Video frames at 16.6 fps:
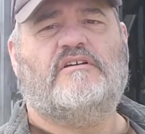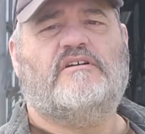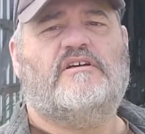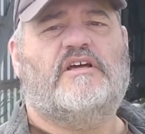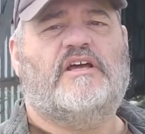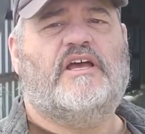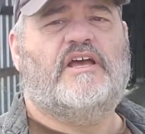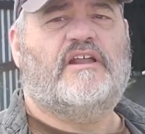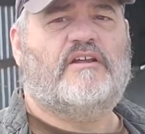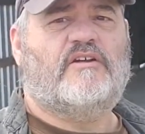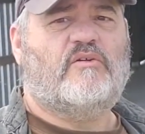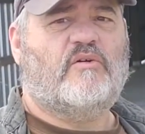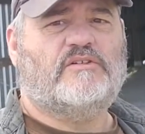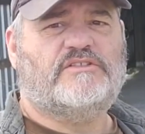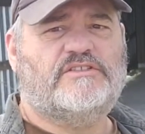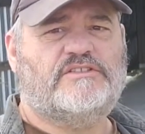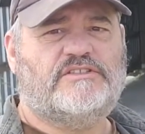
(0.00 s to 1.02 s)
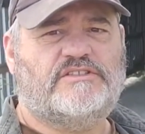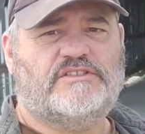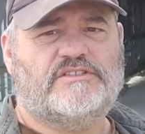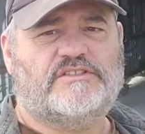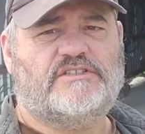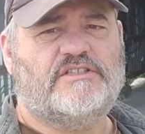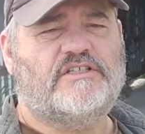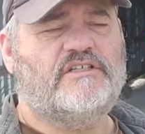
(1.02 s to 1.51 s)
and of course
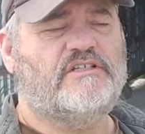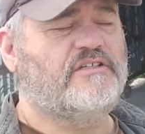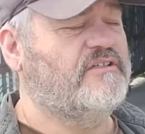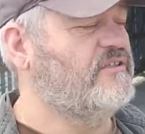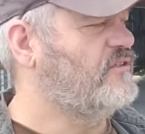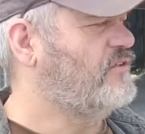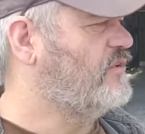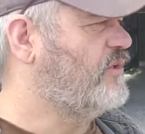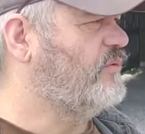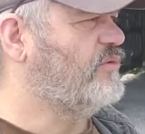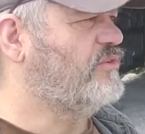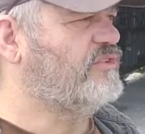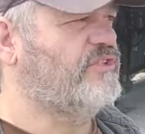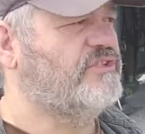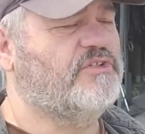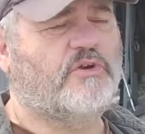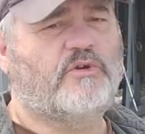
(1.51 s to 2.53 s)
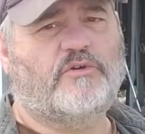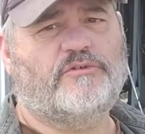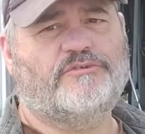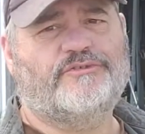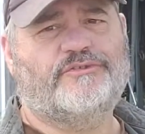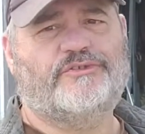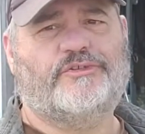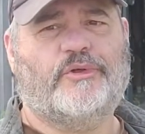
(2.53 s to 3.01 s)
it was a dirt
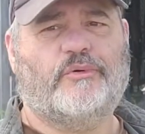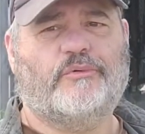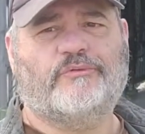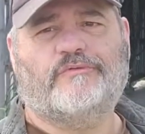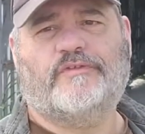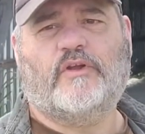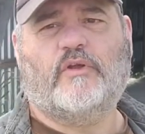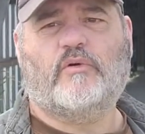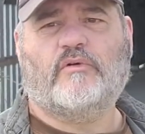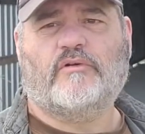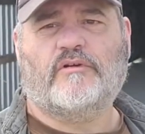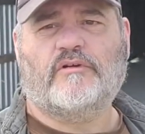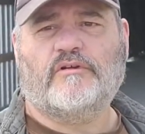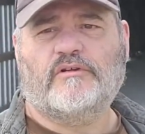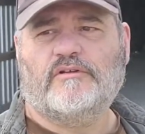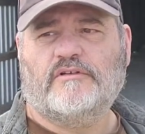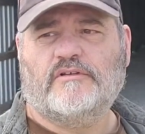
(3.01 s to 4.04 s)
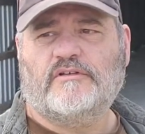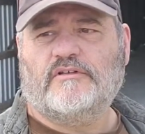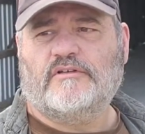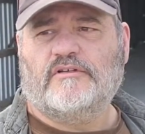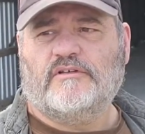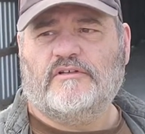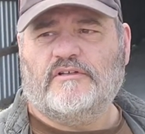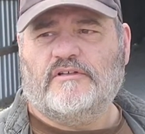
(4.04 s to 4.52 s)
and stone floor.
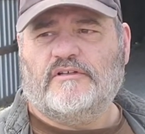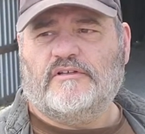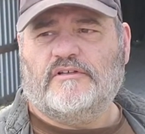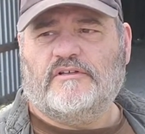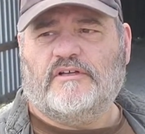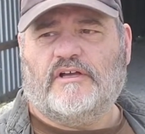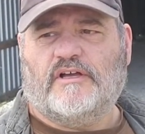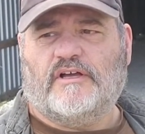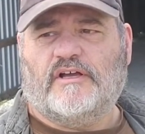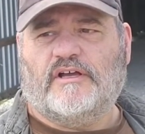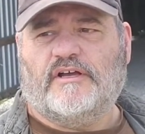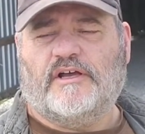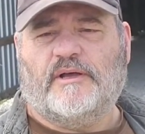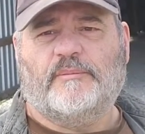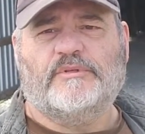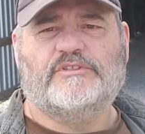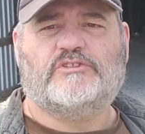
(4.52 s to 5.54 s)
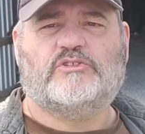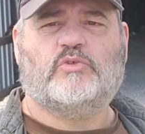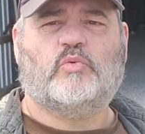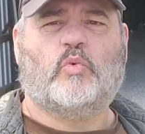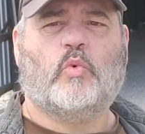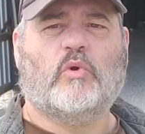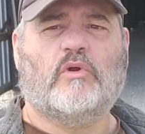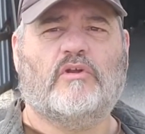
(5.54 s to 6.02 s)
I've been
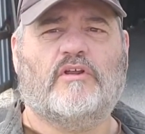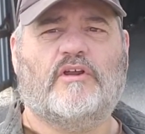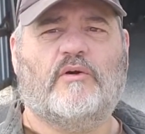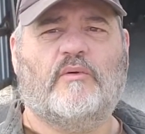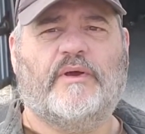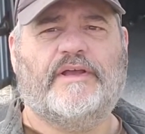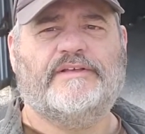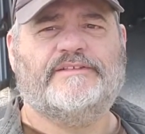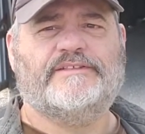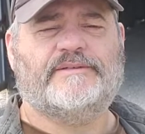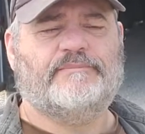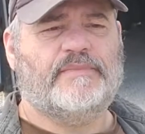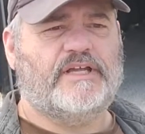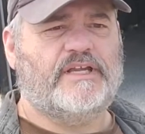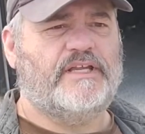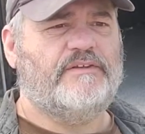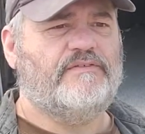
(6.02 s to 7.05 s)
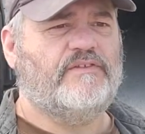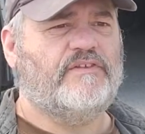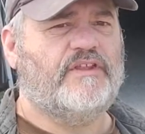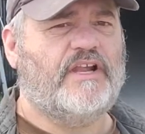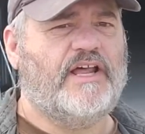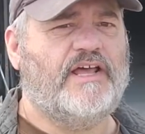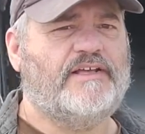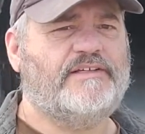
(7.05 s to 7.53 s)
squirreling away some money for the
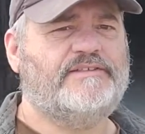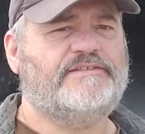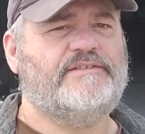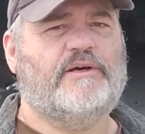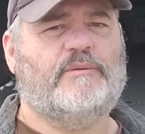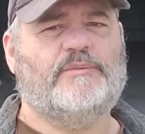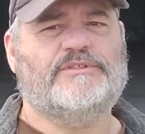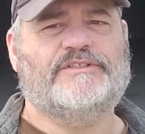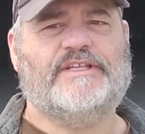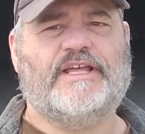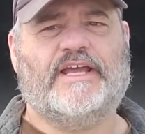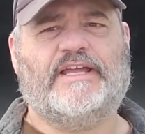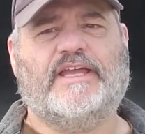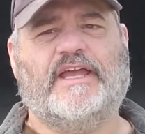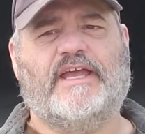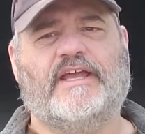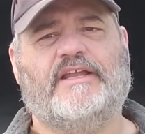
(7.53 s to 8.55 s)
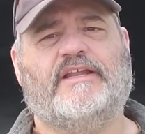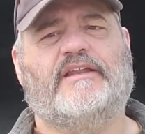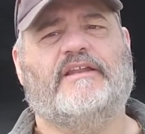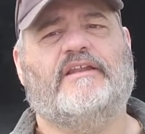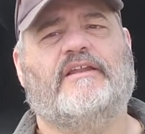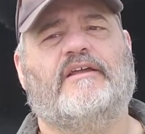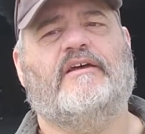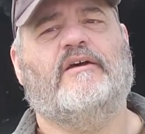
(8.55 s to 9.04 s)
last almost decade,
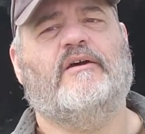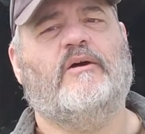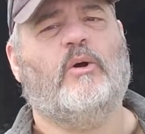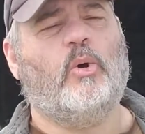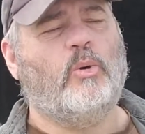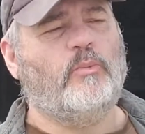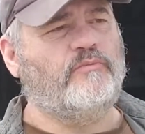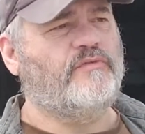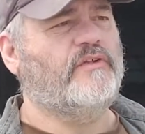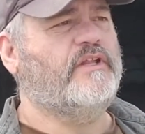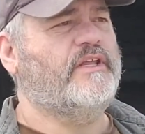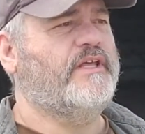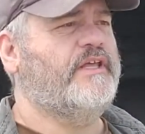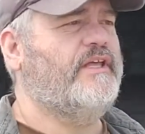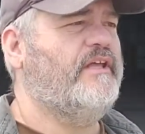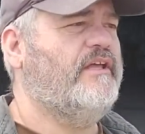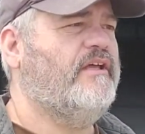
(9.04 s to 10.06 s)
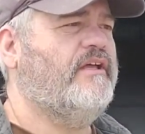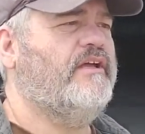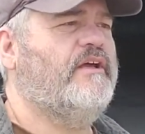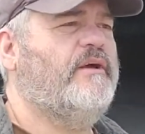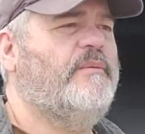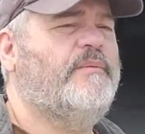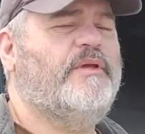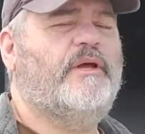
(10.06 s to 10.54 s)
and hopefully
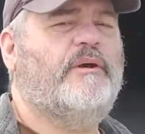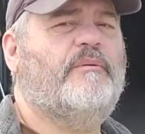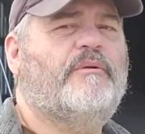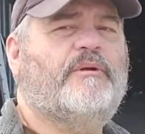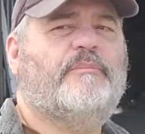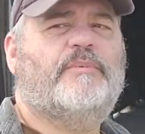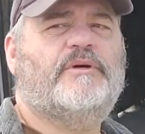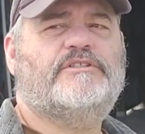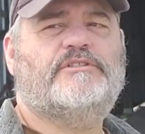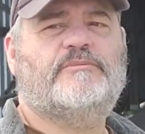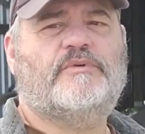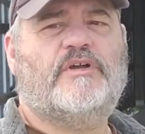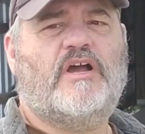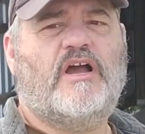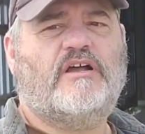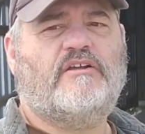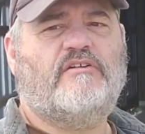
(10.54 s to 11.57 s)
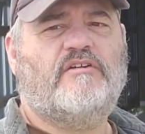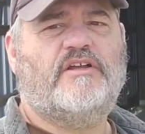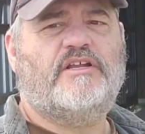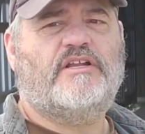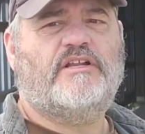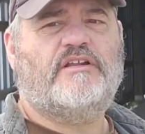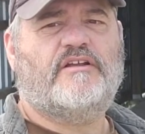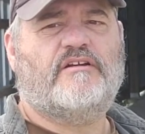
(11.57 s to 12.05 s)
I'll be able to put some concrete
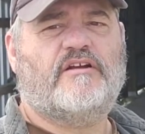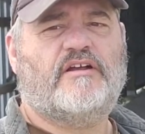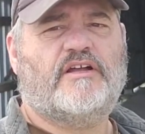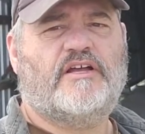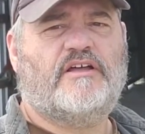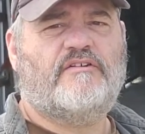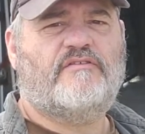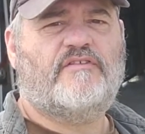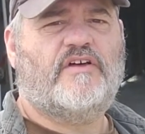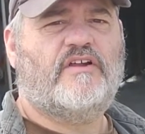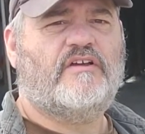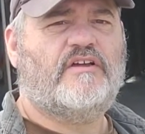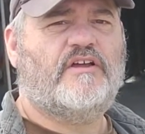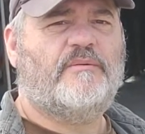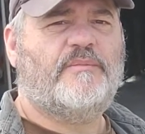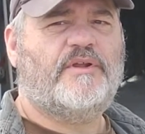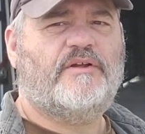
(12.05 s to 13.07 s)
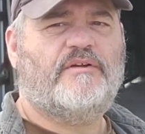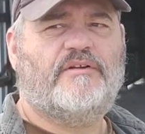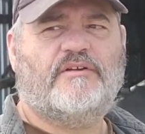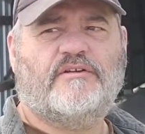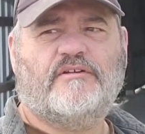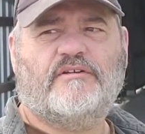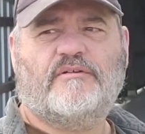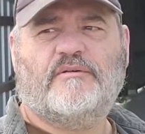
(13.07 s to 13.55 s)
in here. I got a fella coming out
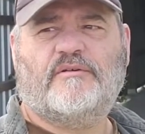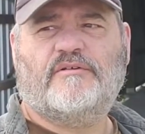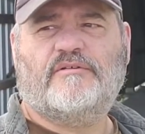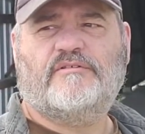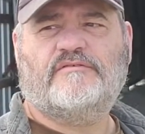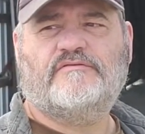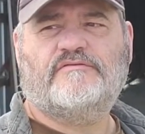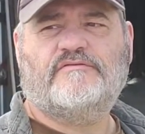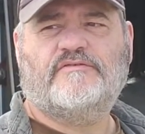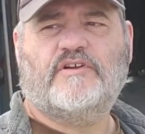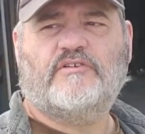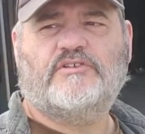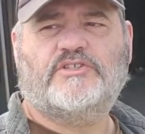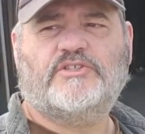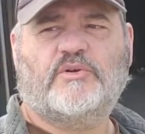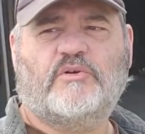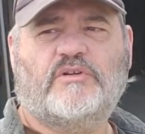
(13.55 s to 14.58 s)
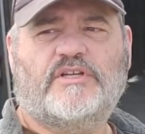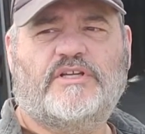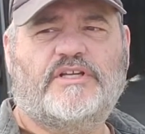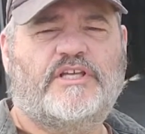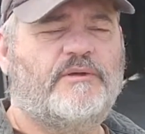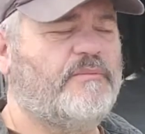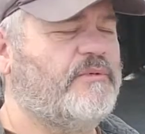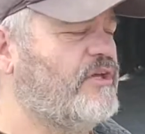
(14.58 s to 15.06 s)
here and very shortly to
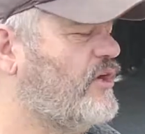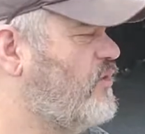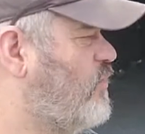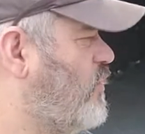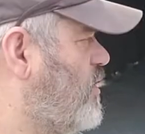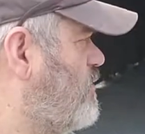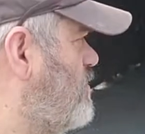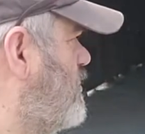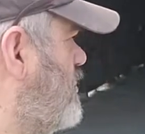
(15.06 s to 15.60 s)
give me a quote